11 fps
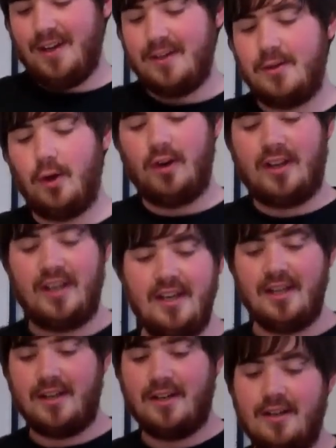a
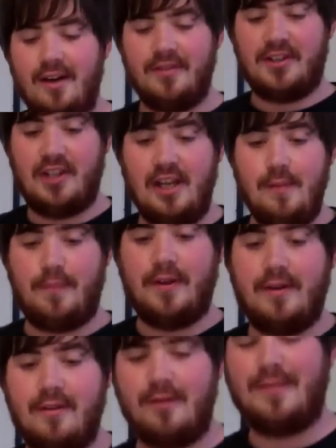donkey and another sheep
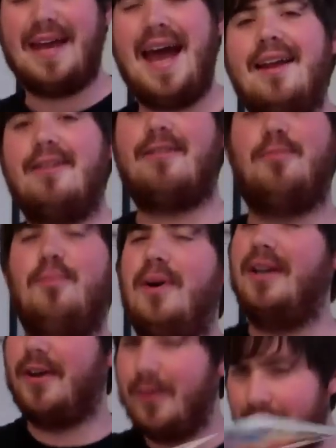and some cats.
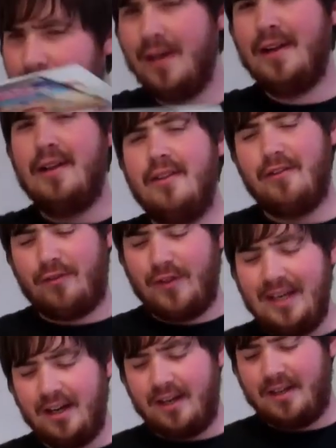Well known, the
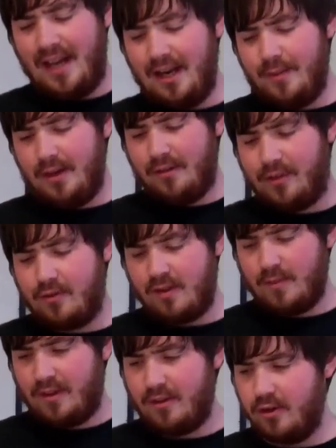feline element of the
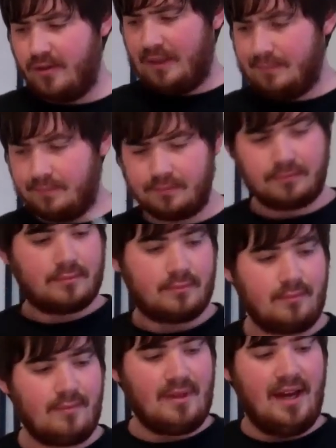Christmas story.
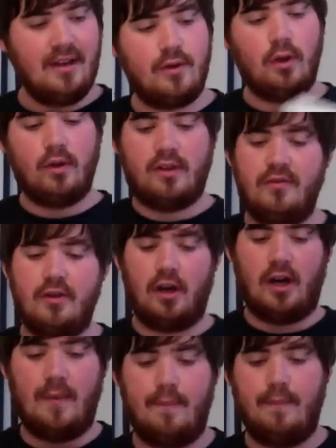And of course you've
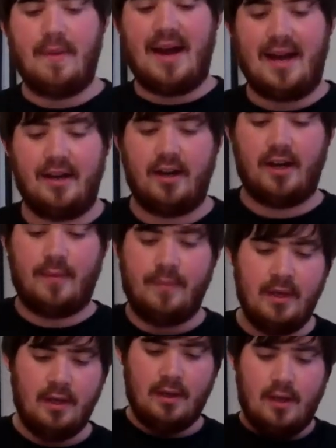got a man and a
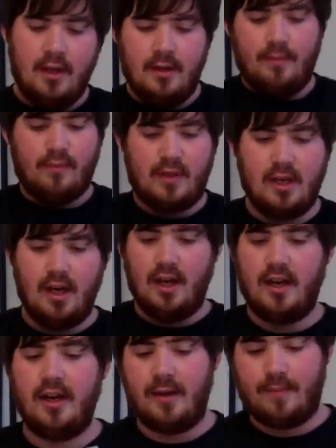
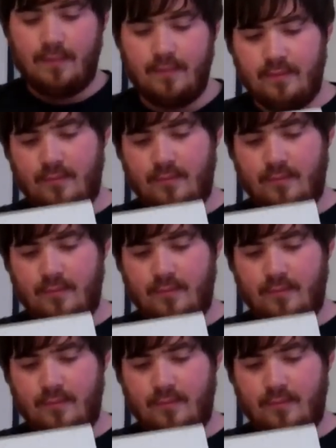girl and a